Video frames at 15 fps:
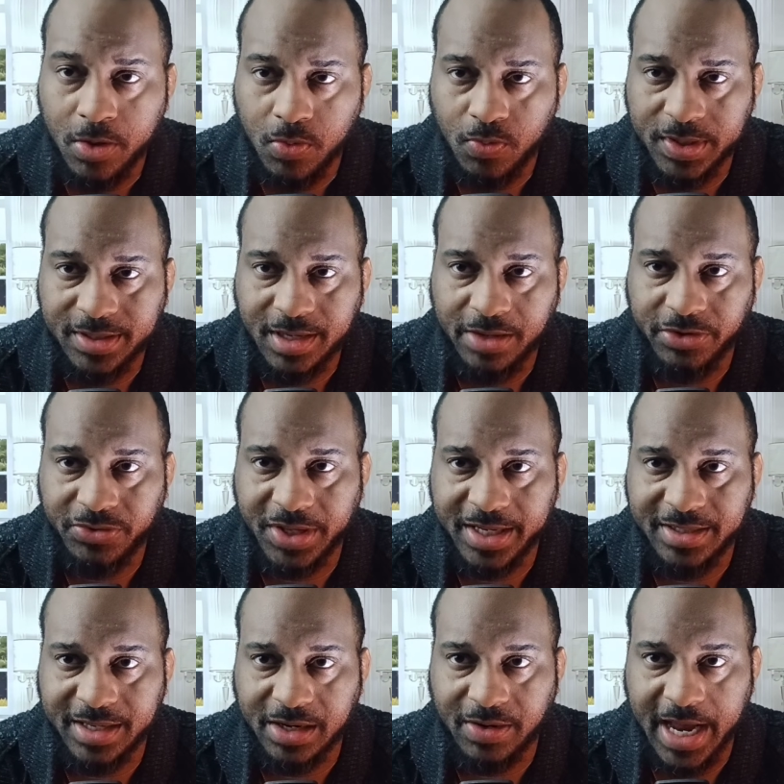What's the other
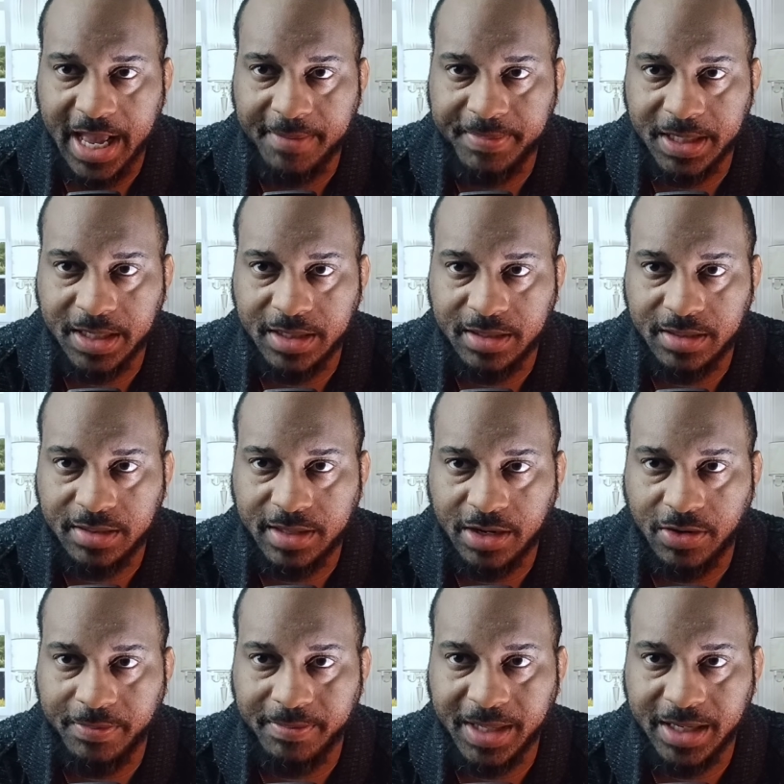things that are happening that
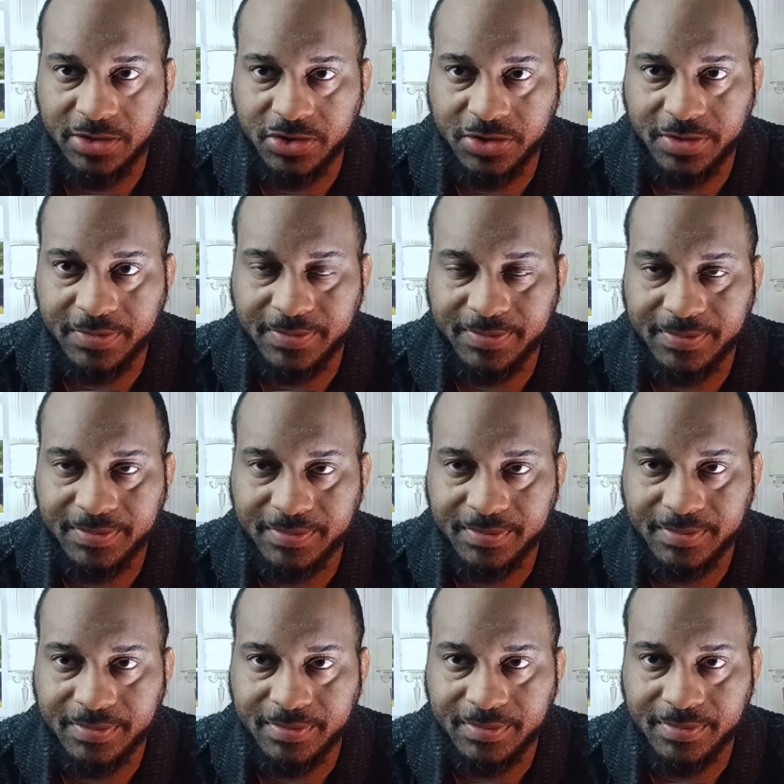are major?
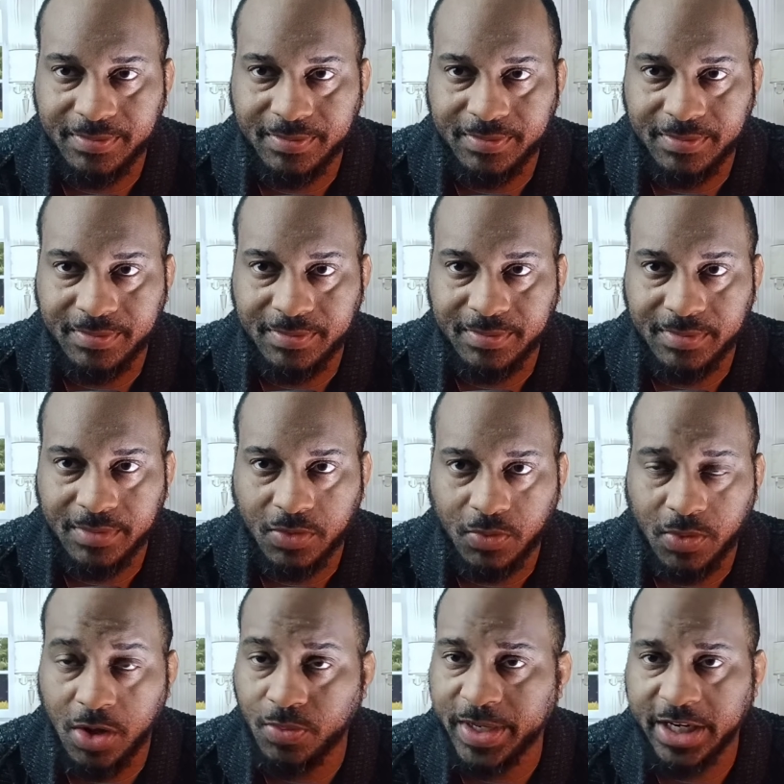
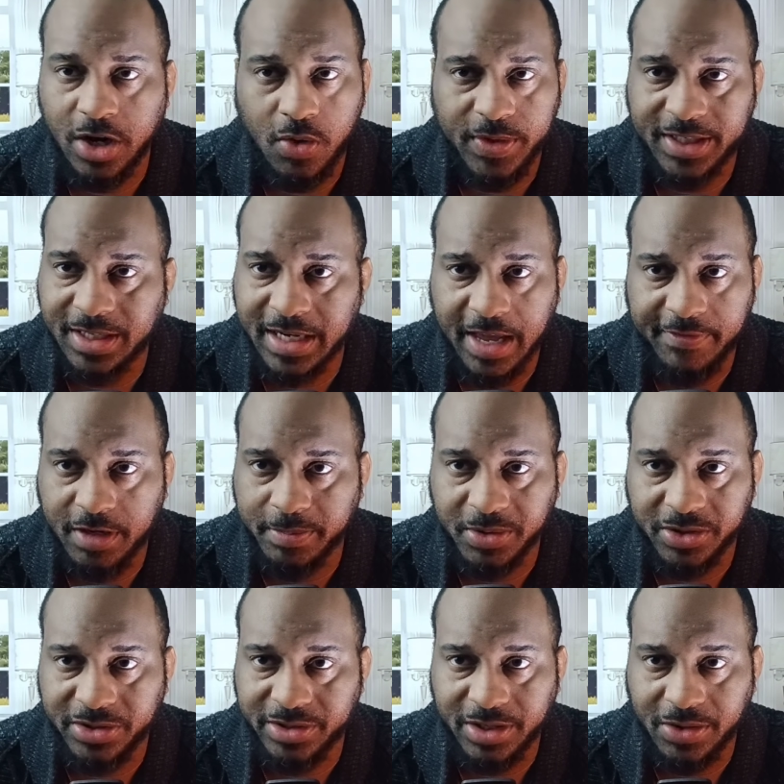Well, we know it's
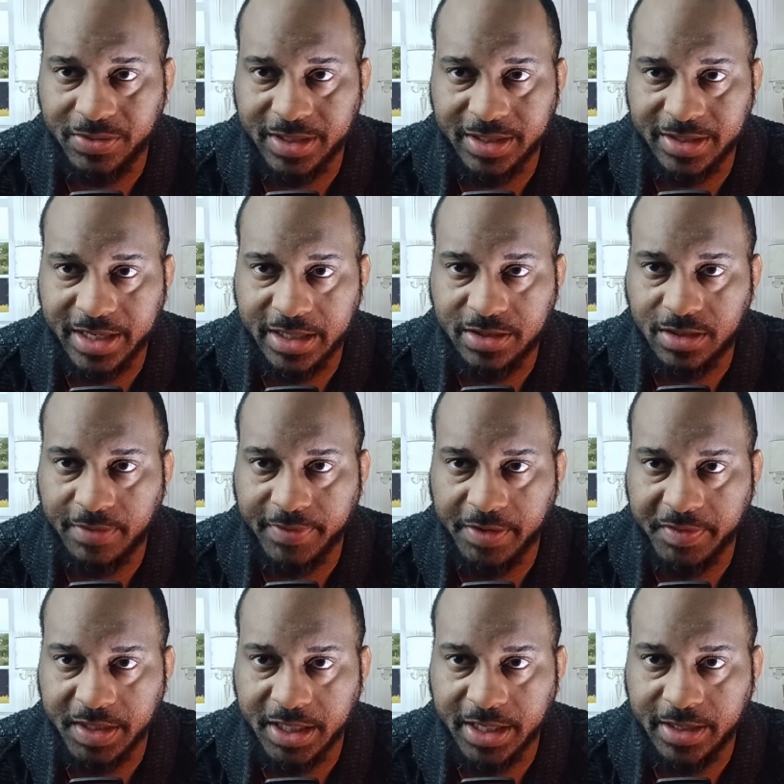inevitable, the tokenization of
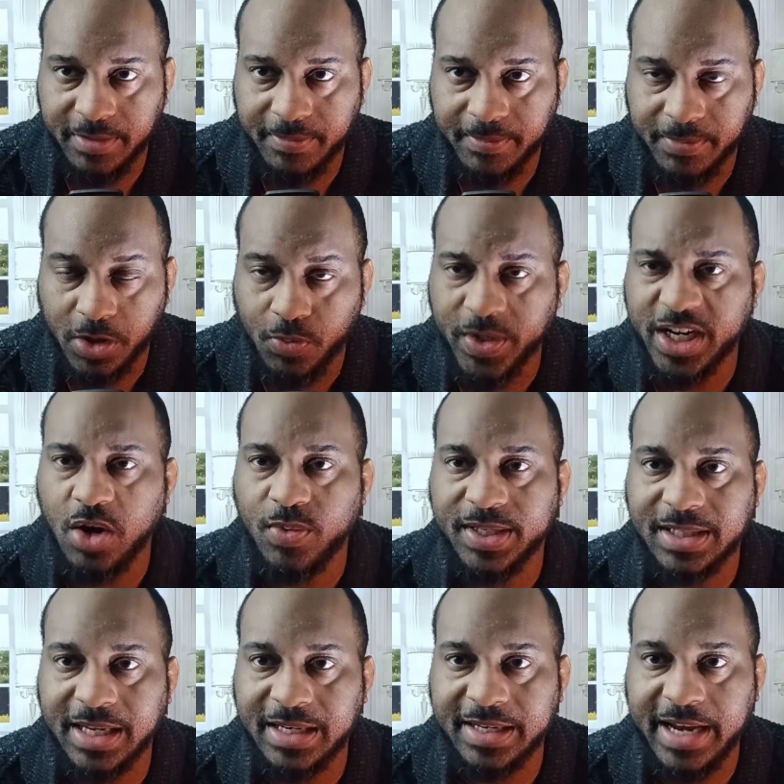everything. We know
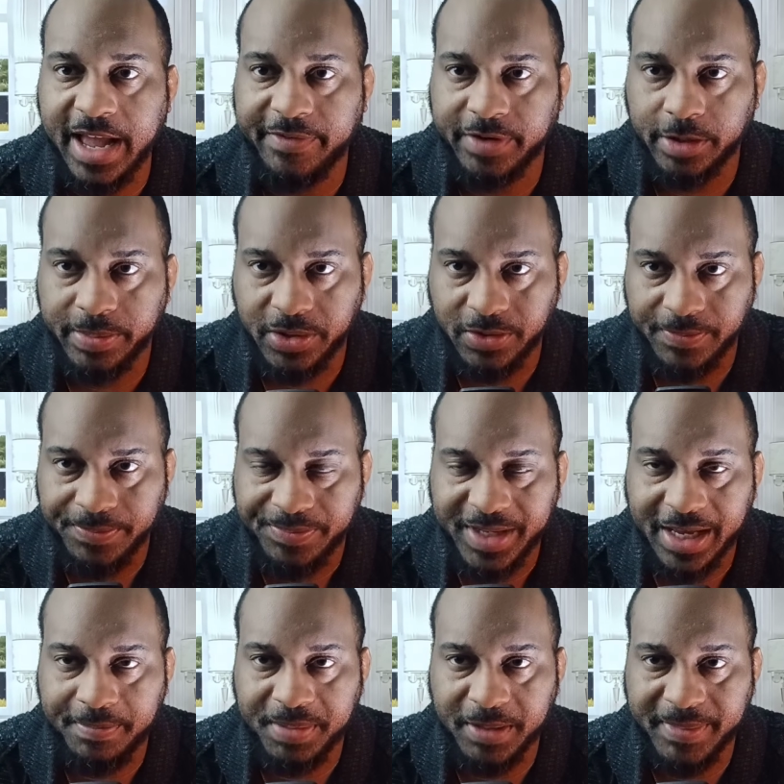it's inevitable,
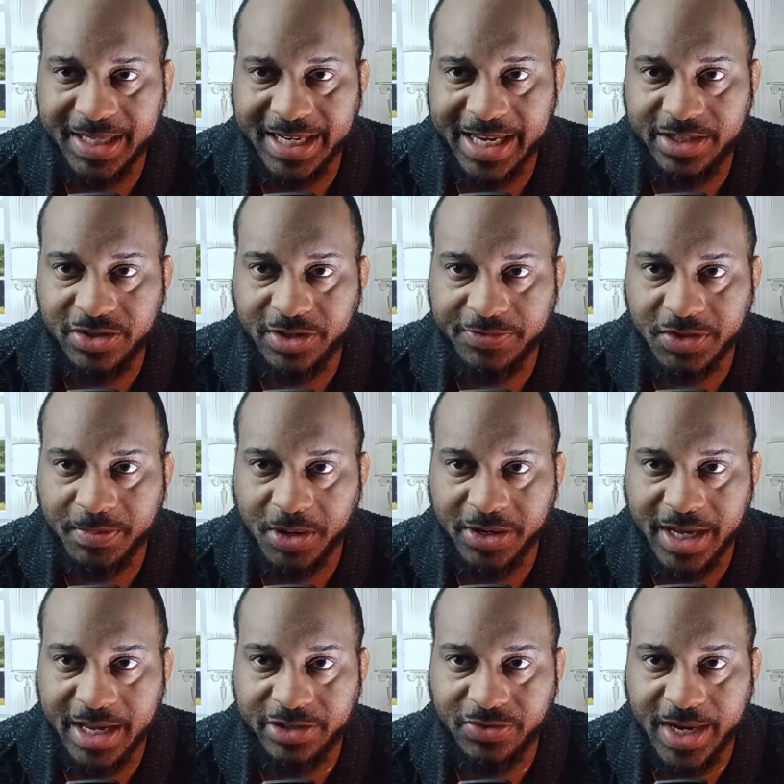the implementation of smart
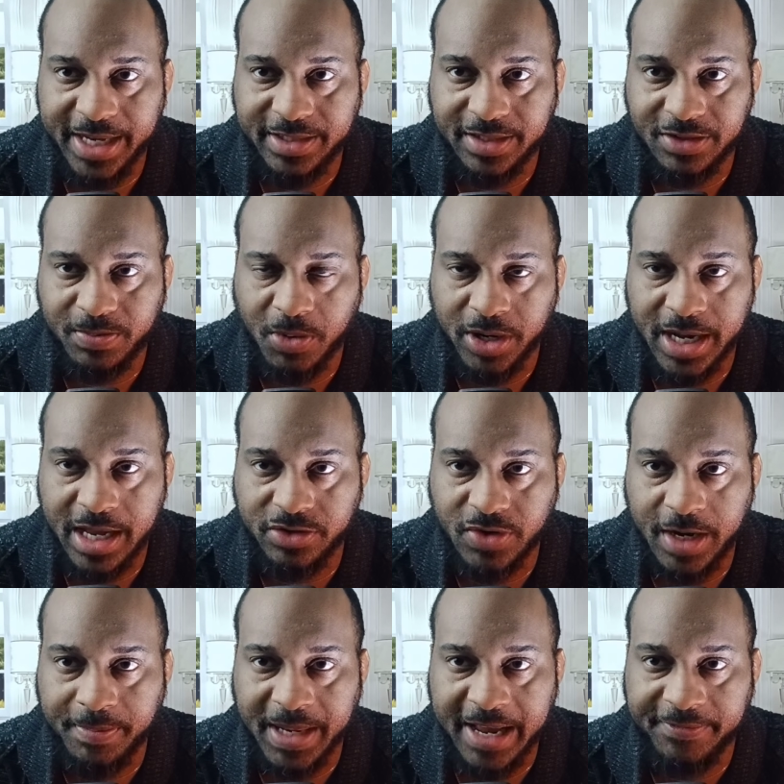contracts and smart
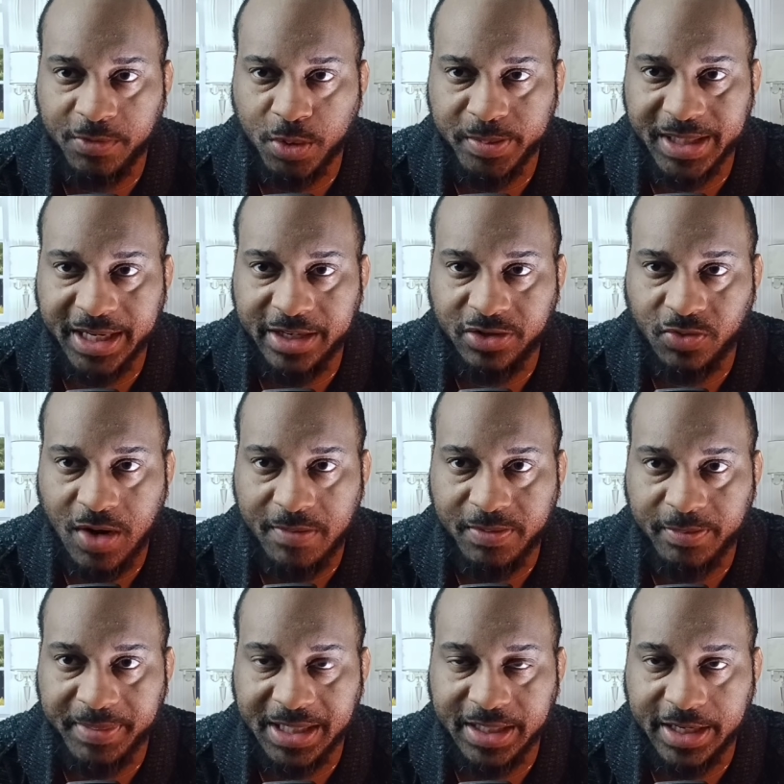contract platforms and
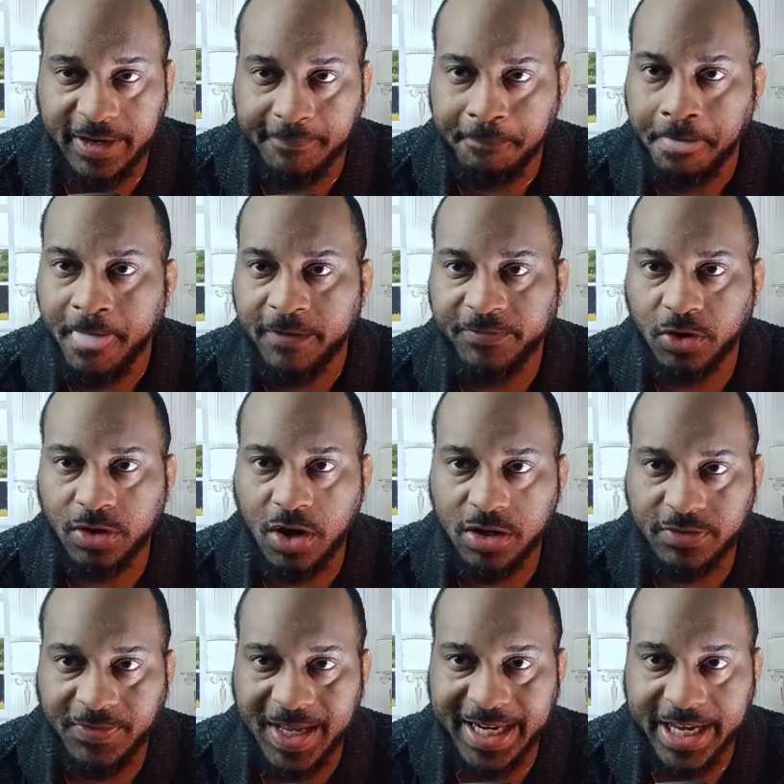interoperability for
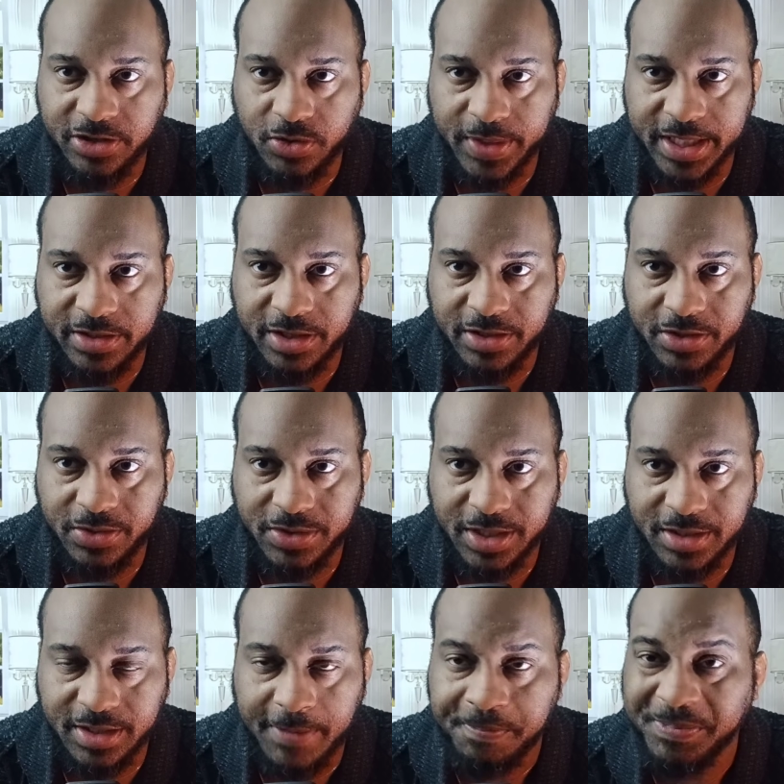large financial
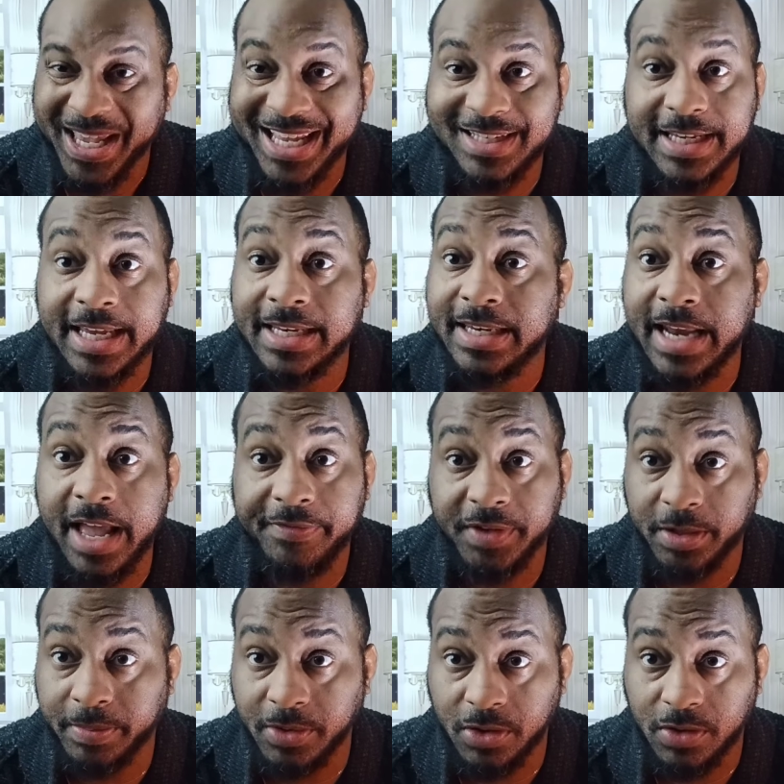institutions. It's
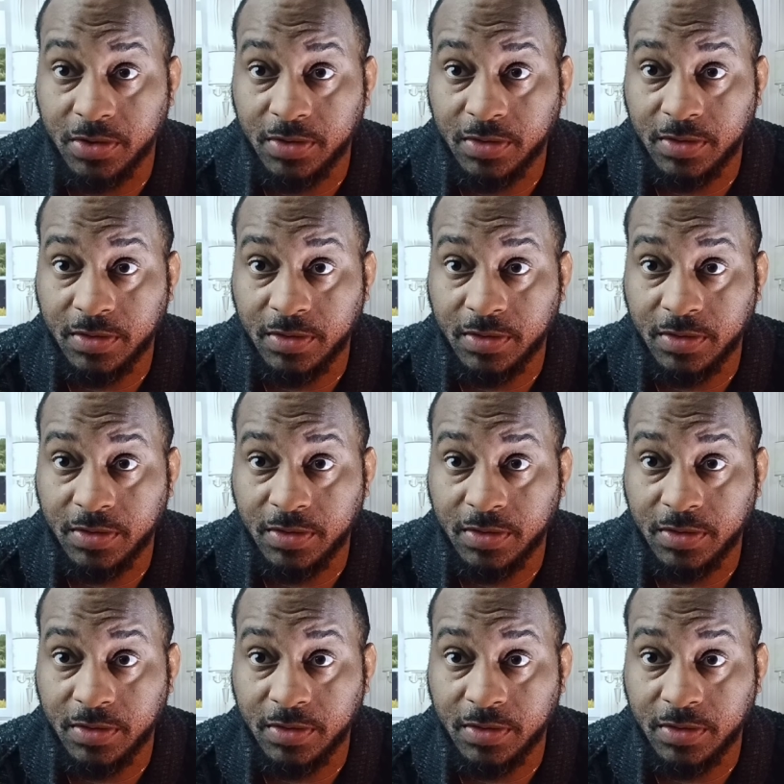inevitable.